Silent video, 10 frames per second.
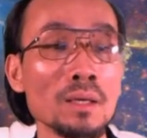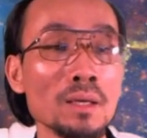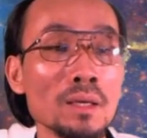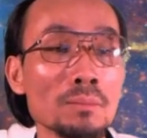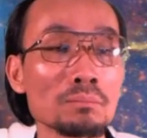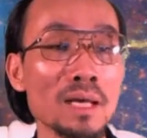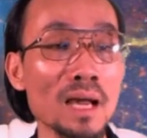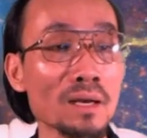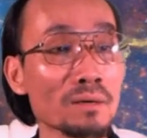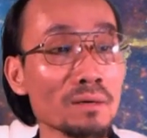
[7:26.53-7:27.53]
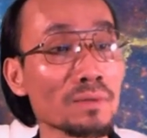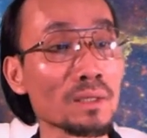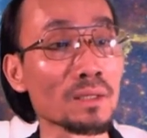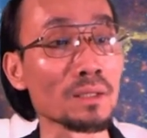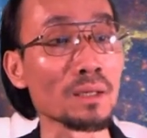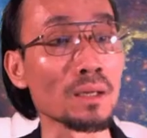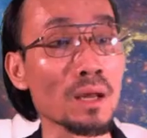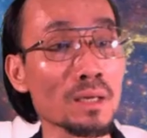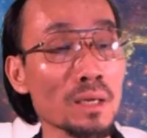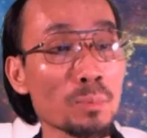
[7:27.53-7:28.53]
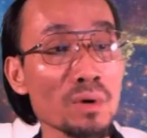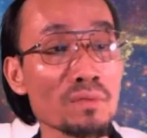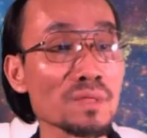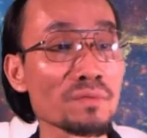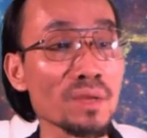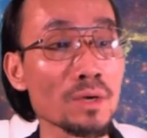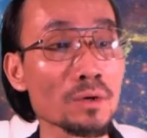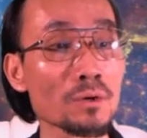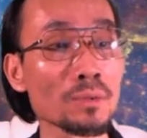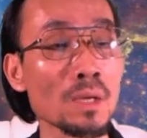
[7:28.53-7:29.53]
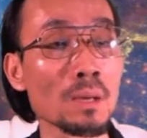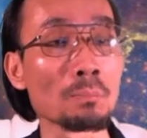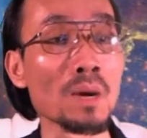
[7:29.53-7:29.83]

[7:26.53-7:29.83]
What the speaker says: him kind of a lot in a previous video.